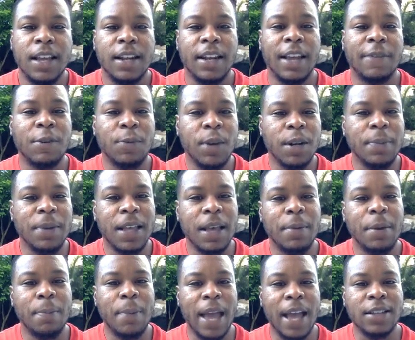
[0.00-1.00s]
Now, if you want to
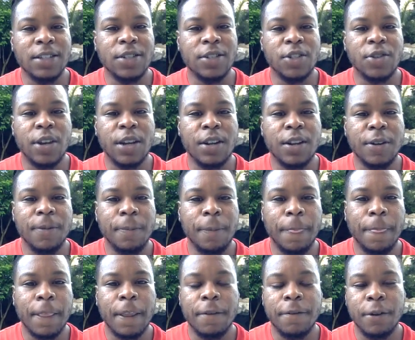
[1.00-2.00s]
become a master trader,
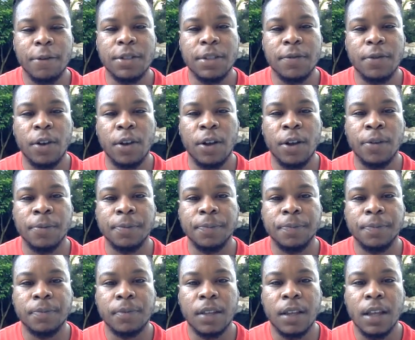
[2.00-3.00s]
first of all,
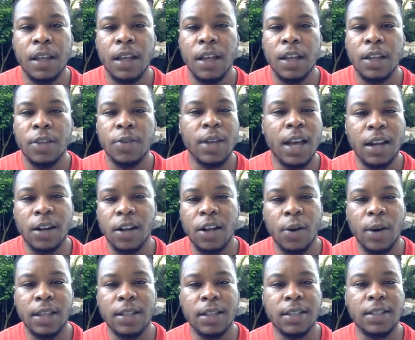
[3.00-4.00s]
you got to
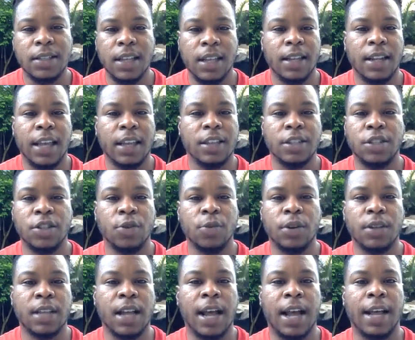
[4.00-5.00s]
go at this thing like it's do
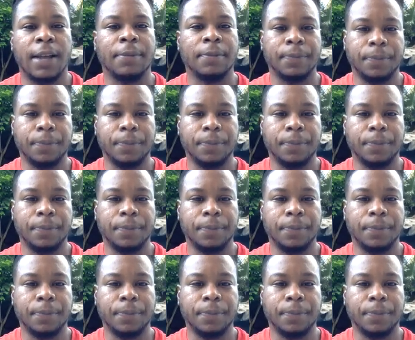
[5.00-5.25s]
or die.